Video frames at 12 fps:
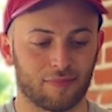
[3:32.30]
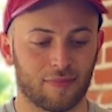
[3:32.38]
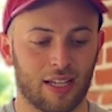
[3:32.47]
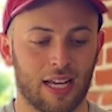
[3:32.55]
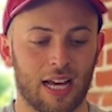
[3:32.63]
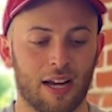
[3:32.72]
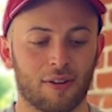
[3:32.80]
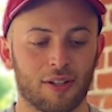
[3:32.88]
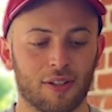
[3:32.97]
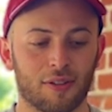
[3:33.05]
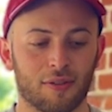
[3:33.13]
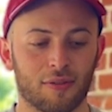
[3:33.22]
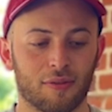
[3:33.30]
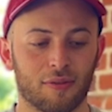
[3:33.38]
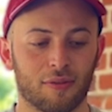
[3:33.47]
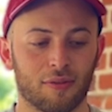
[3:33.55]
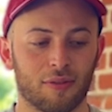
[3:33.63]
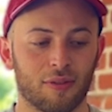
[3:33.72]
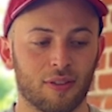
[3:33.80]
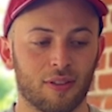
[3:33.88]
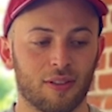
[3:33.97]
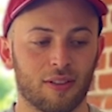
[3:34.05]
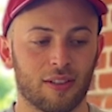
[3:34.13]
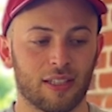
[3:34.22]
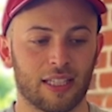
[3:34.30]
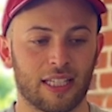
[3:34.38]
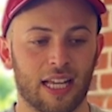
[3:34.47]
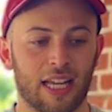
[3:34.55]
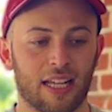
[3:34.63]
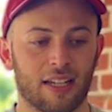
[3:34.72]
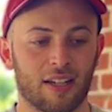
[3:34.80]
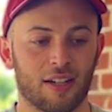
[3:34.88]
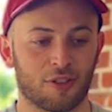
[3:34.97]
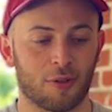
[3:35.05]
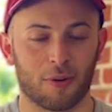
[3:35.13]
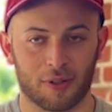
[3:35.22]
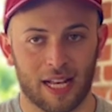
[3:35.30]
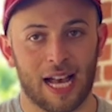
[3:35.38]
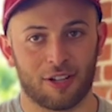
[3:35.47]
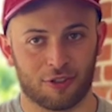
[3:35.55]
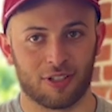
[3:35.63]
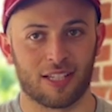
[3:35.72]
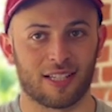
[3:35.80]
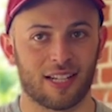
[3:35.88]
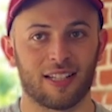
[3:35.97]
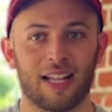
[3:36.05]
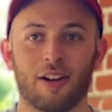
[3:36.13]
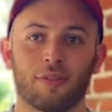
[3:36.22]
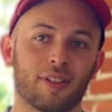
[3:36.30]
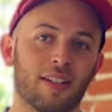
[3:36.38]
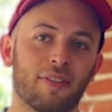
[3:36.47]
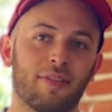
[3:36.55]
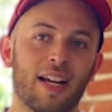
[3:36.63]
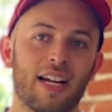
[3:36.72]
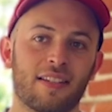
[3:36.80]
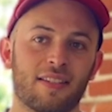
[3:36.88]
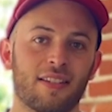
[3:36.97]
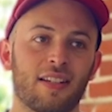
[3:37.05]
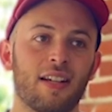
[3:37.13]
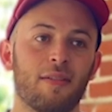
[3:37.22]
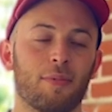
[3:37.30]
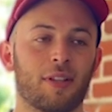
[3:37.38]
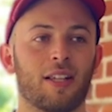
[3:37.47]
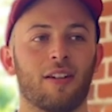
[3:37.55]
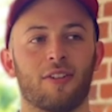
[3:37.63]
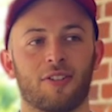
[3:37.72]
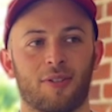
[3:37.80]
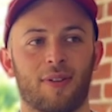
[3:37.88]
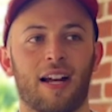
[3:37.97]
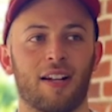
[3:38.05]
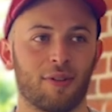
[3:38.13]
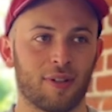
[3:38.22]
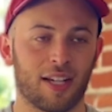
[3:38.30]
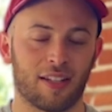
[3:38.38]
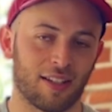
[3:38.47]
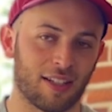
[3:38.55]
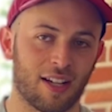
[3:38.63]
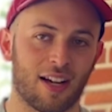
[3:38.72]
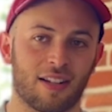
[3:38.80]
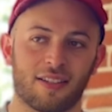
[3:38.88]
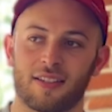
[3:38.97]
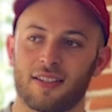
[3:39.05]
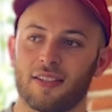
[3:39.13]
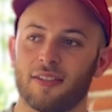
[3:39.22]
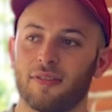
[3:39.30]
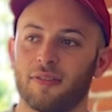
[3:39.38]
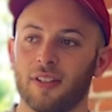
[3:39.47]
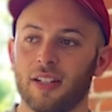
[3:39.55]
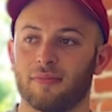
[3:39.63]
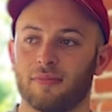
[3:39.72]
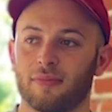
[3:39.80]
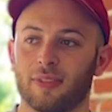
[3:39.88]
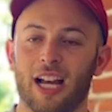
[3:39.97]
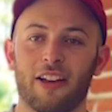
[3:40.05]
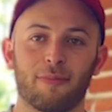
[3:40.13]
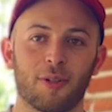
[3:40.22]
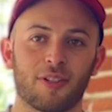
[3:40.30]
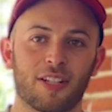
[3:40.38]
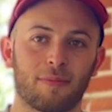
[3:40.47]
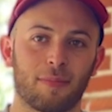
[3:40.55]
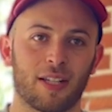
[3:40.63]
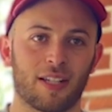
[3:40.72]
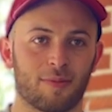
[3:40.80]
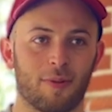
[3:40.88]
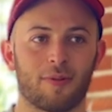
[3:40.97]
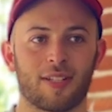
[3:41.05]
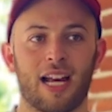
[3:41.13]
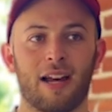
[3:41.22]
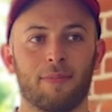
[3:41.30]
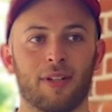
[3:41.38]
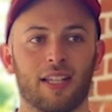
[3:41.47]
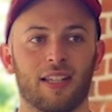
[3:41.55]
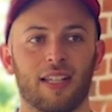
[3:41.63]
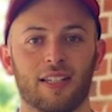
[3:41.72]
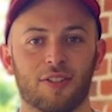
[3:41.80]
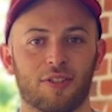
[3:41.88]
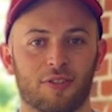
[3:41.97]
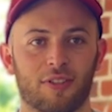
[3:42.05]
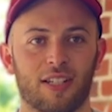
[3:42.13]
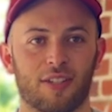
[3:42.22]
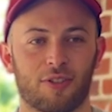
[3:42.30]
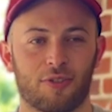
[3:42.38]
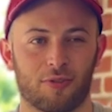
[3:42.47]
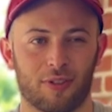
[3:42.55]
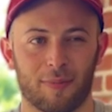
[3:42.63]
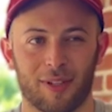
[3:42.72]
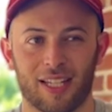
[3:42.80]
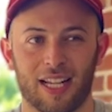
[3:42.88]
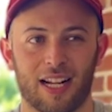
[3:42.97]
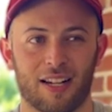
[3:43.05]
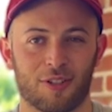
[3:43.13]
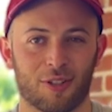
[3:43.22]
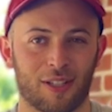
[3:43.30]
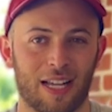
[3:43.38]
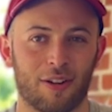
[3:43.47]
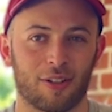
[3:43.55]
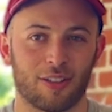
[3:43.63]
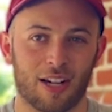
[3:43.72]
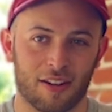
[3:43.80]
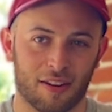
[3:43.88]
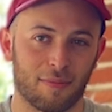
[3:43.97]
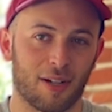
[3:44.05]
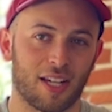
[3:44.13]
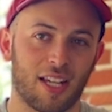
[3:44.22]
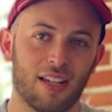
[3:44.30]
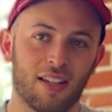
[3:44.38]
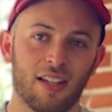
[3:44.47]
how do you get a tour to actually sell out really fast, but then also how do you cut the costs of live music, because what was happening in the industry is streaming kind of took out a lot of the money.